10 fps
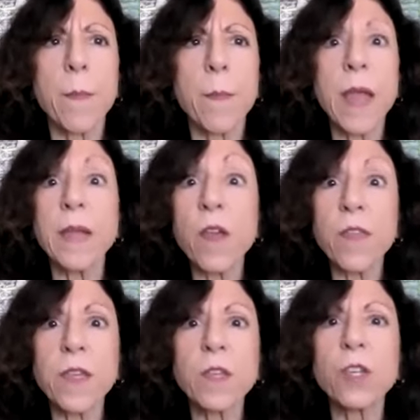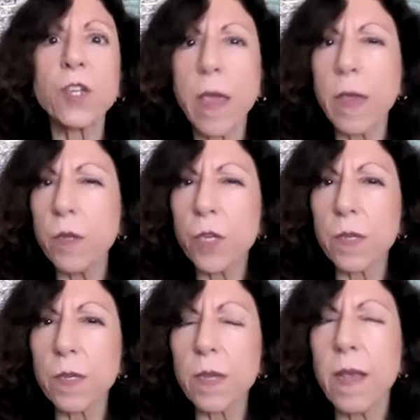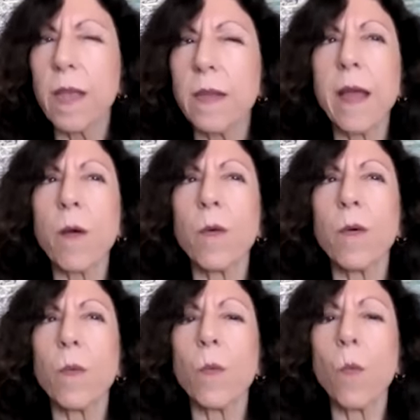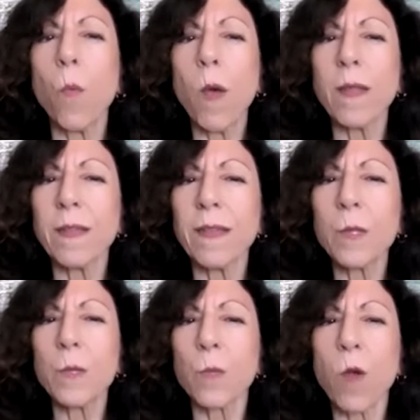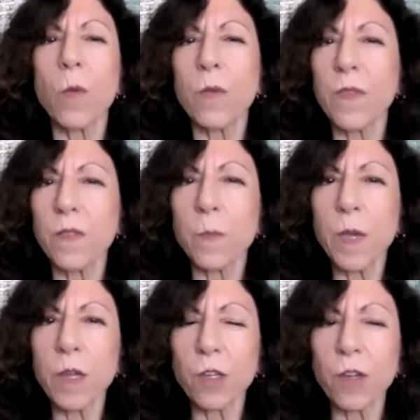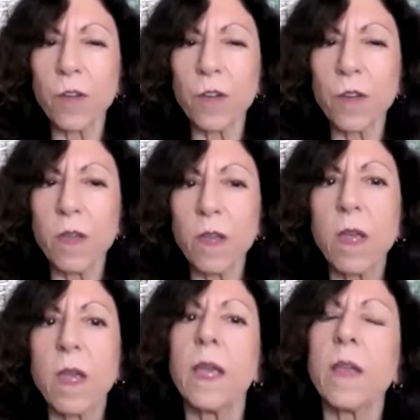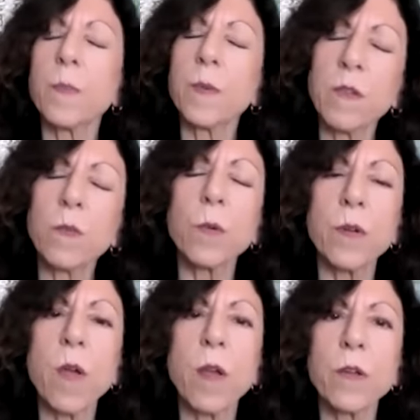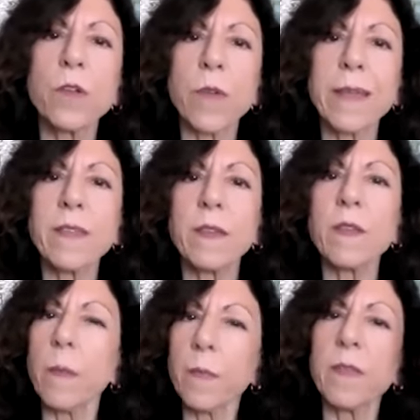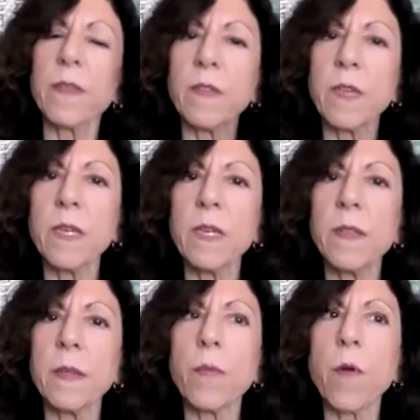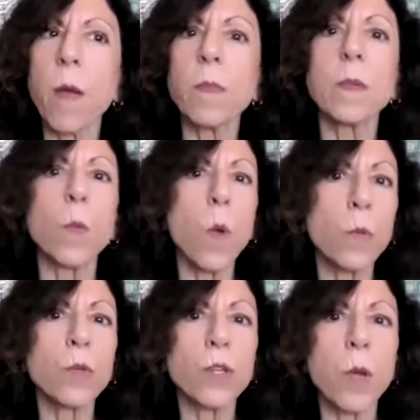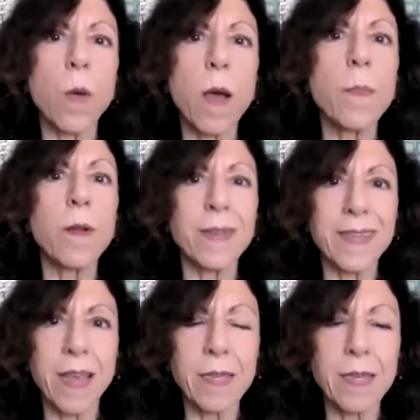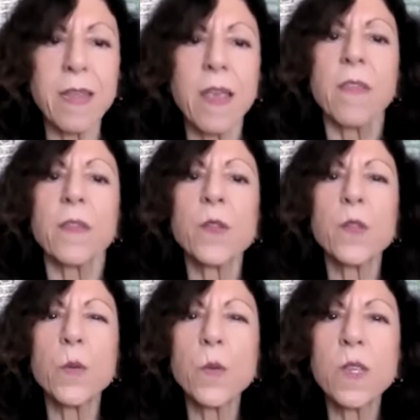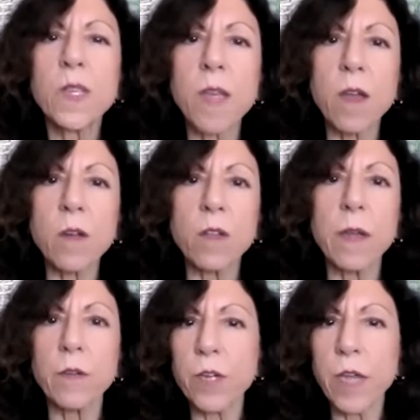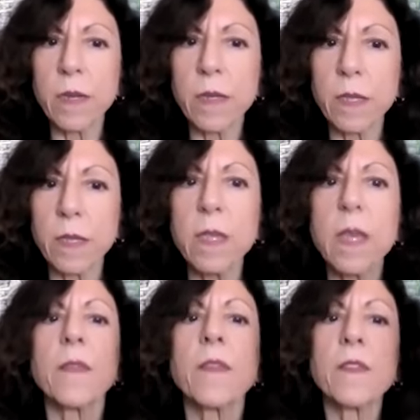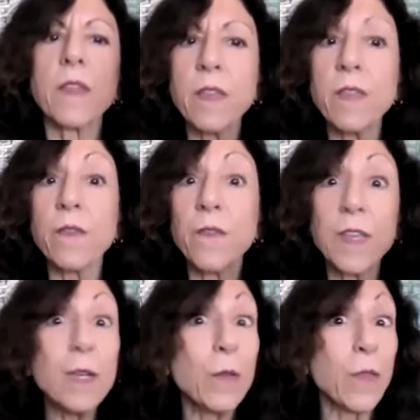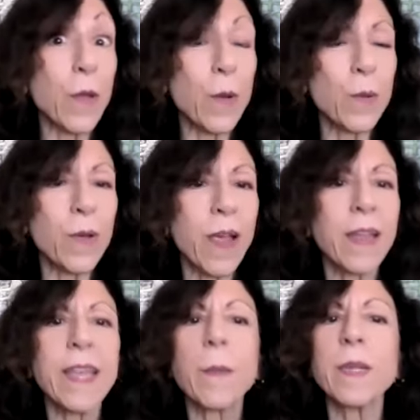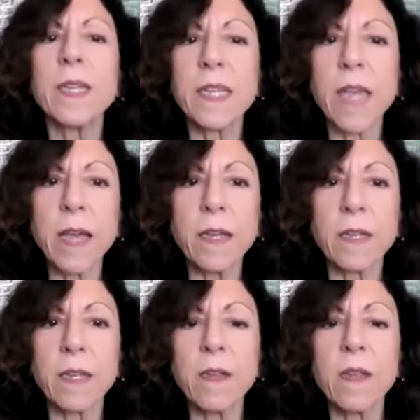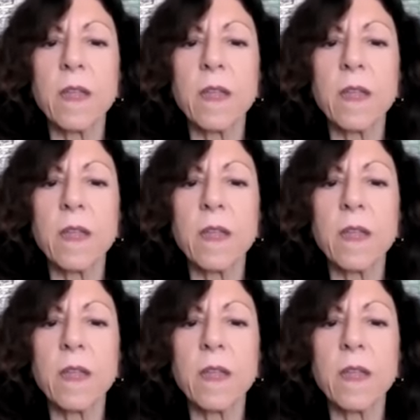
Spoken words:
And nothing changes. Now, what is wrong with this picture? It's because we're not addressing something that's hidden that probably won't show up on a test, that's too subtle energetically, that's in the field, though, and can be detected